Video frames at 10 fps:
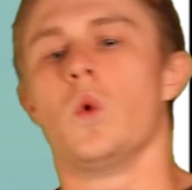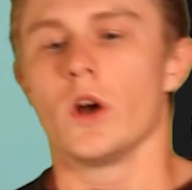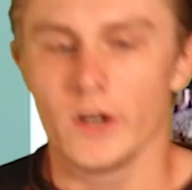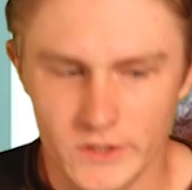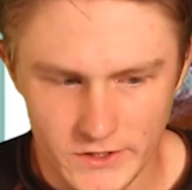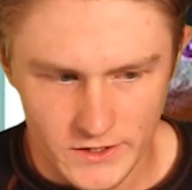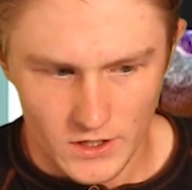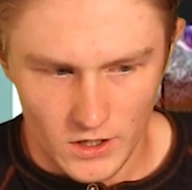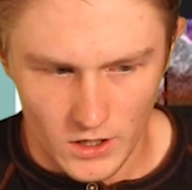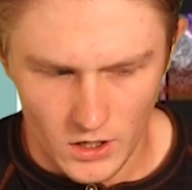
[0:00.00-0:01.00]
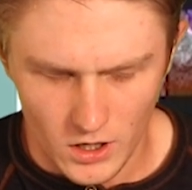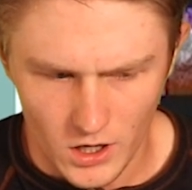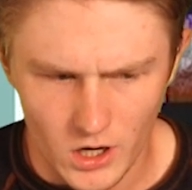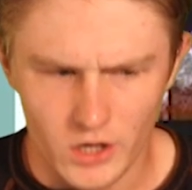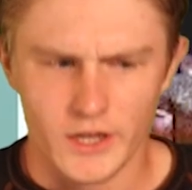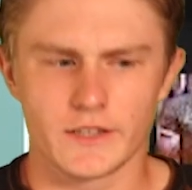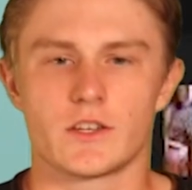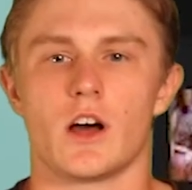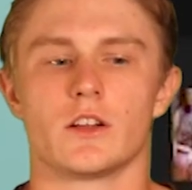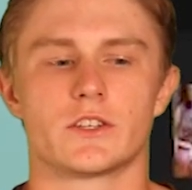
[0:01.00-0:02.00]
words are like
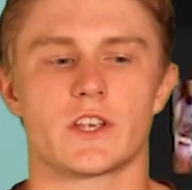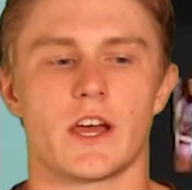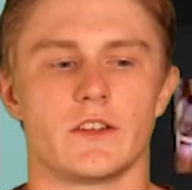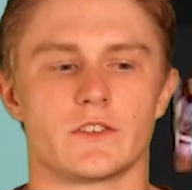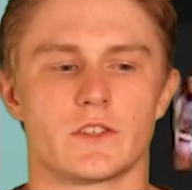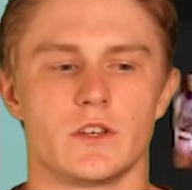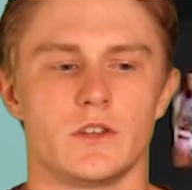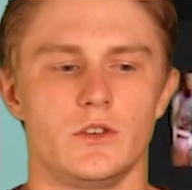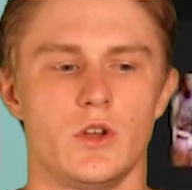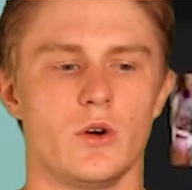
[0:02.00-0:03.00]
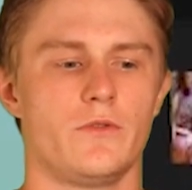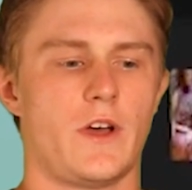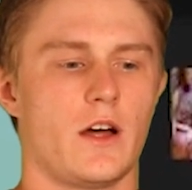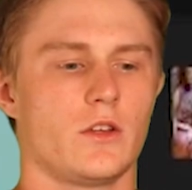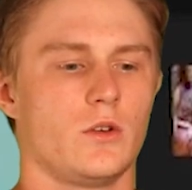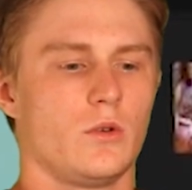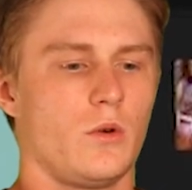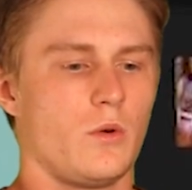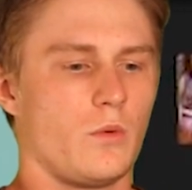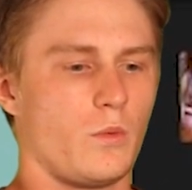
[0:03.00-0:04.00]
dollar signs no value
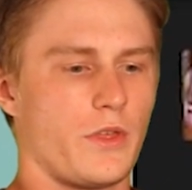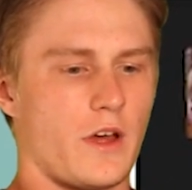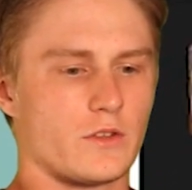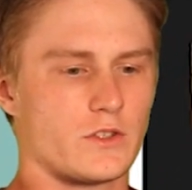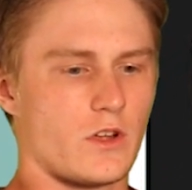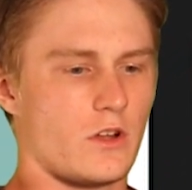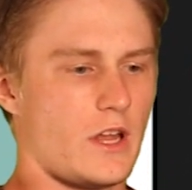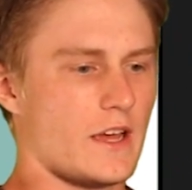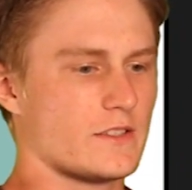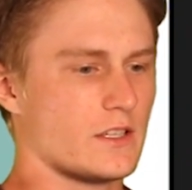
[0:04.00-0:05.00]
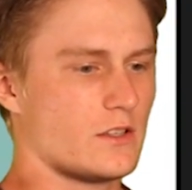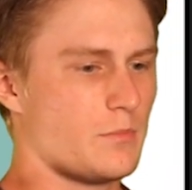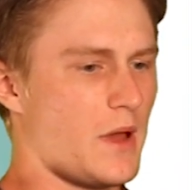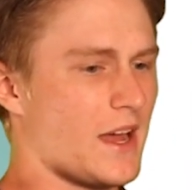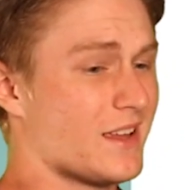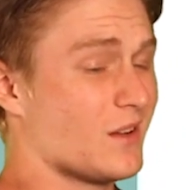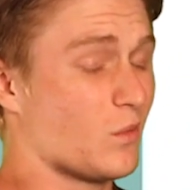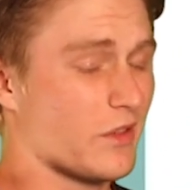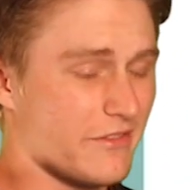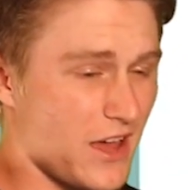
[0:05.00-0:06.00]
without solid asset to back it
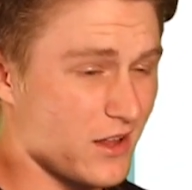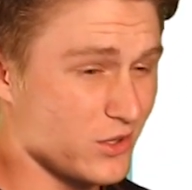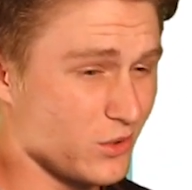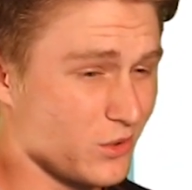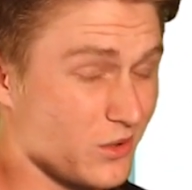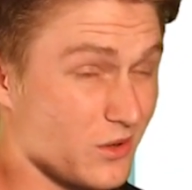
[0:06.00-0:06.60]
with value.